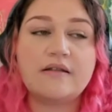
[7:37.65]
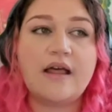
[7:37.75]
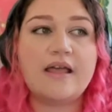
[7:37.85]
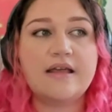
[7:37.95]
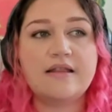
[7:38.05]

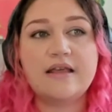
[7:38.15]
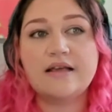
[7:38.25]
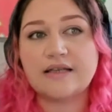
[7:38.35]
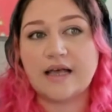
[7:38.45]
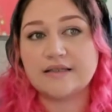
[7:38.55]
They get the
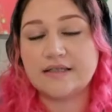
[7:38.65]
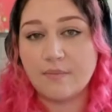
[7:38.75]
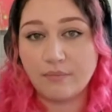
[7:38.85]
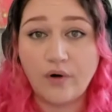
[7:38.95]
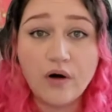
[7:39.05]
exact
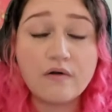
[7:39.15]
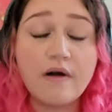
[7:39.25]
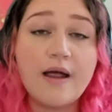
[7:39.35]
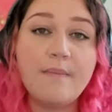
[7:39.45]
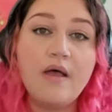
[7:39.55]
same
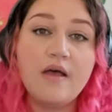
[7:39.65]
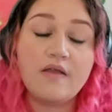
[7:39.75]
program.